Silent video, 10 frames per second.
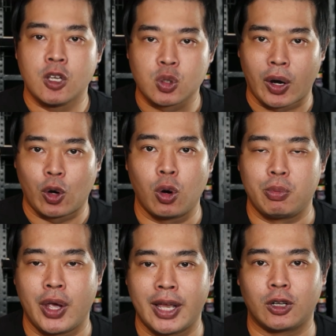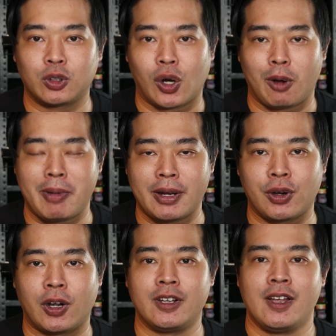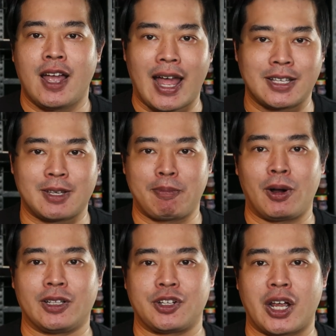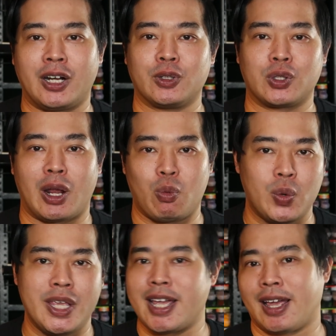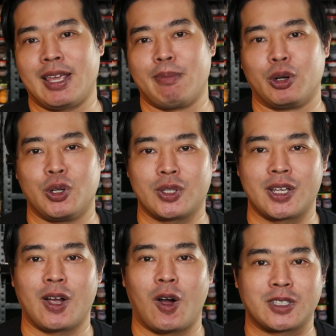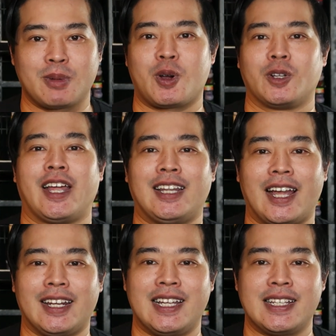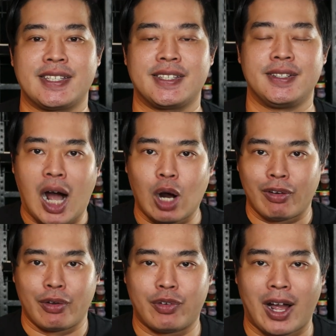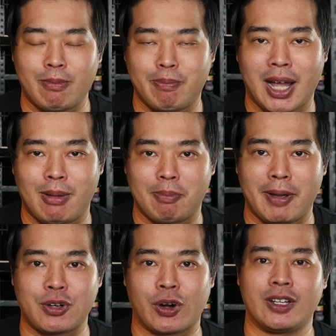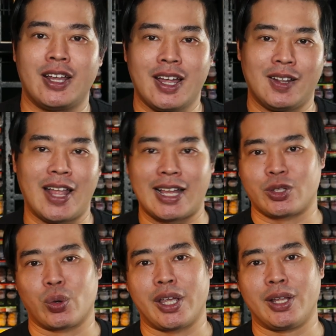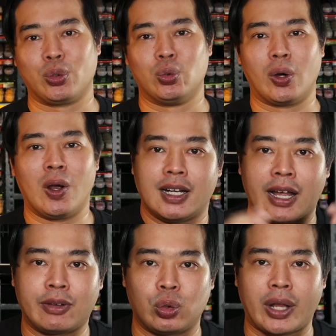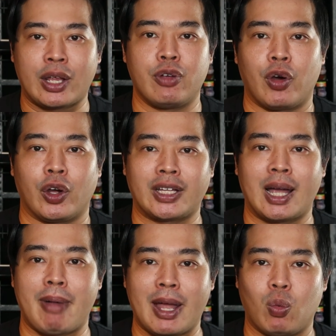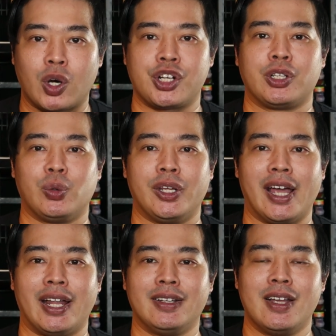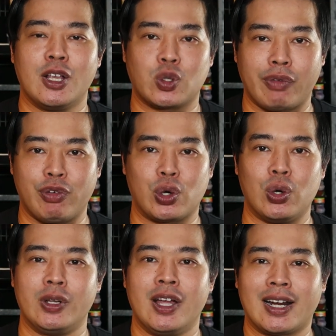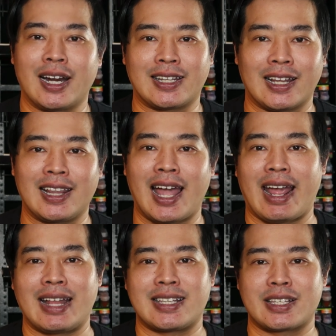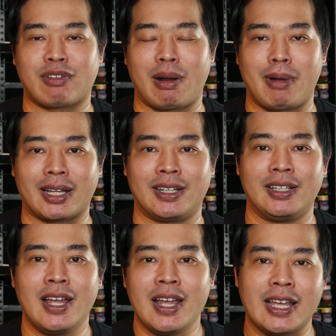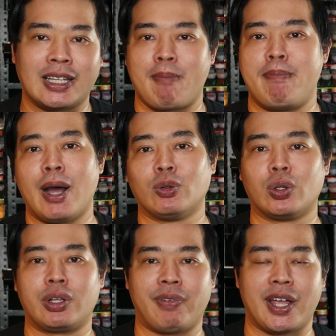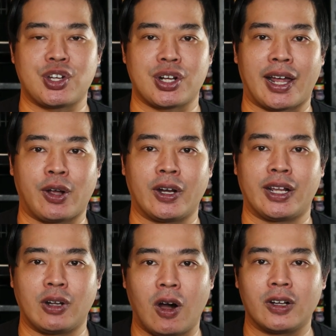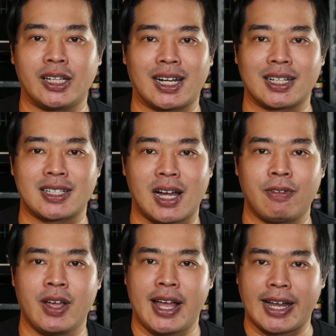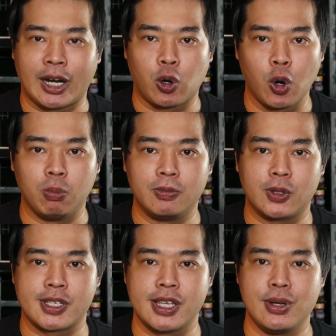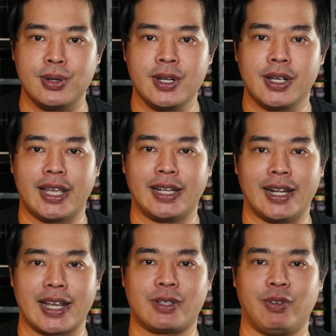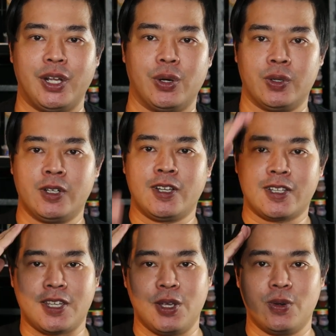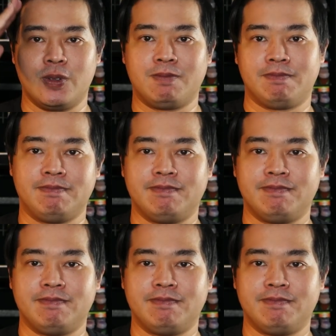So I hope you head on to our Patreon and support the channel so that we can keep producing awesome content like this. However, if you can't become a patron, that's okay too. I'd like to thank you for your time and watching to the end. So if you could, click the like and subscribe button, hit the bell notification icon and all the other stuff, and I hope to see you in the next video. See you!